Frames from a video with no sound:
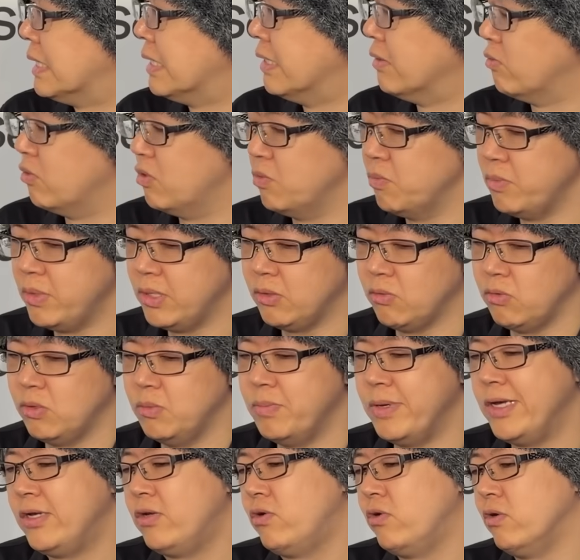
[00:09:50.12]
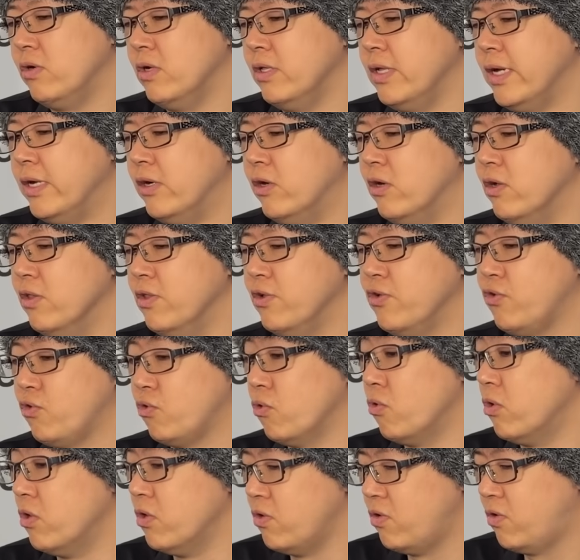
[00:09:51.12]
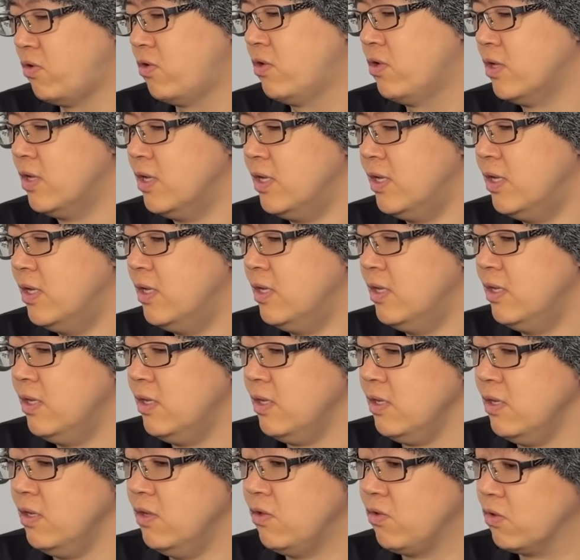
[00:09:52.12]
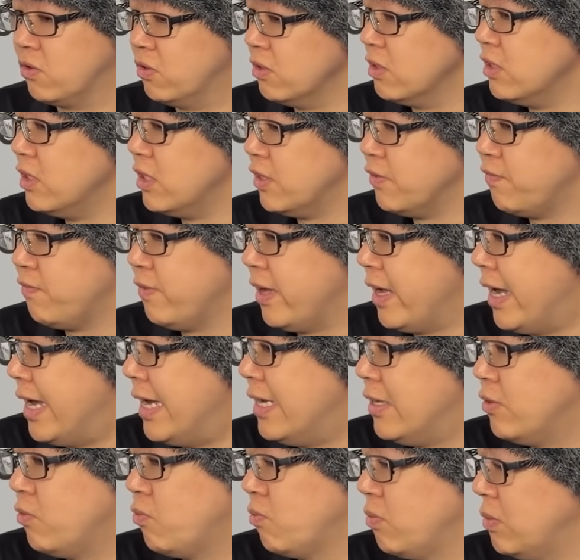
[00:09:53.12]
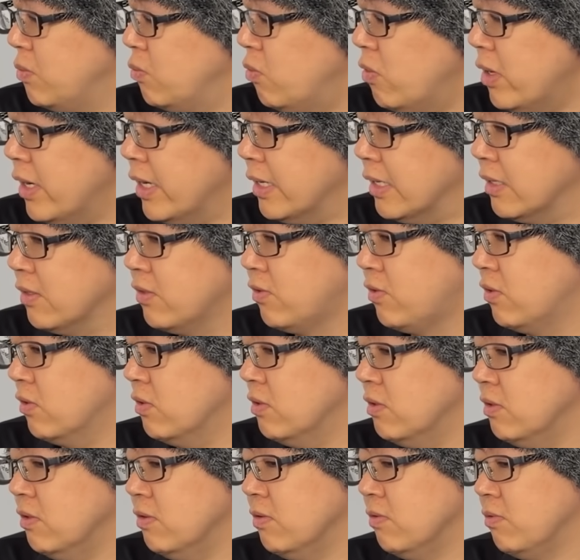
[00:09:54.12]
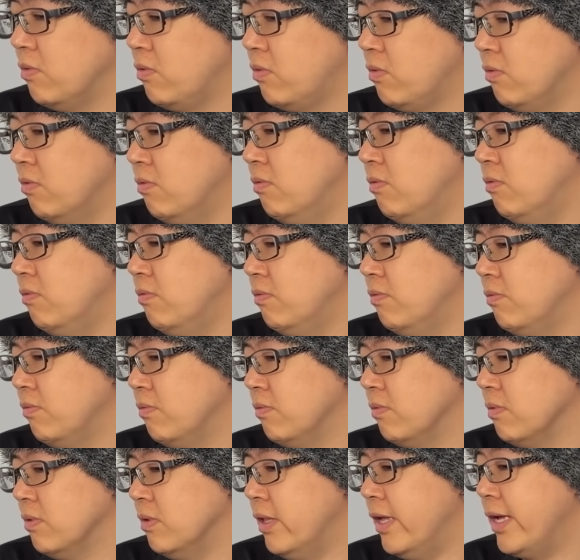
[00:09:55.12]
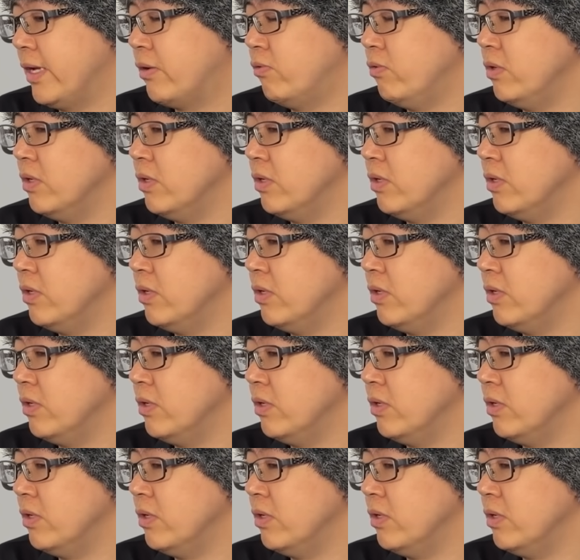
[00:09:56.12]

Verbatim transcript: Right. We make we make sure that all the source is good enough as we want. So, so like